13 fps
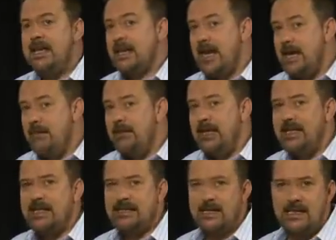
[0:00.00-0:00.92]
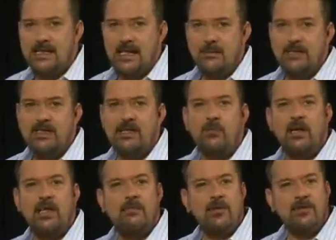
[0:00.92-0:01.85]
Cable and antenna damage is
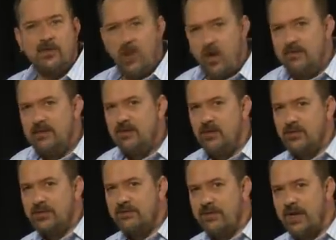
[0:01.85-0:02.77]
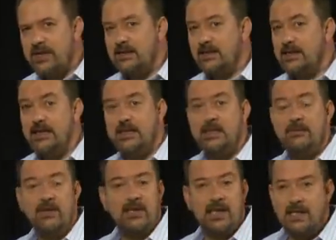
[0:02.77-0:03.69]
one of the most common cause of failures in
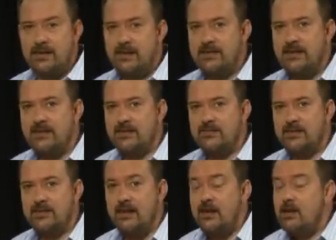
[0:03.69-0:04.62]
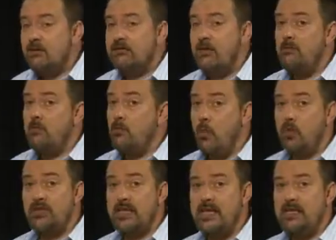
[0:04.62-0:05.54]
communication systems, from
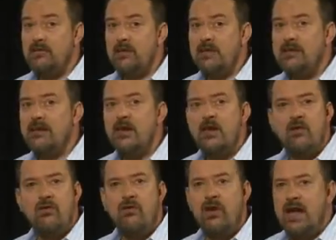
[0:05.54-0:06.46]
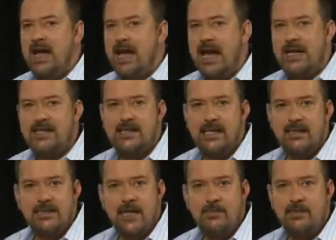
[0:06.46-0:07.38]
water ingress or
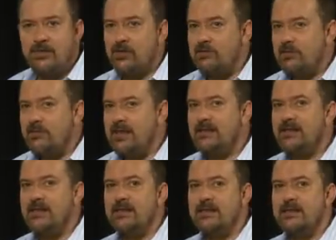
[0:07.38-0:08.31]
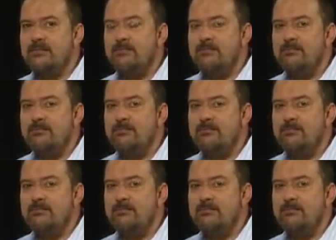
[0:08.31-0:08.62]
accidental damage during maintenance.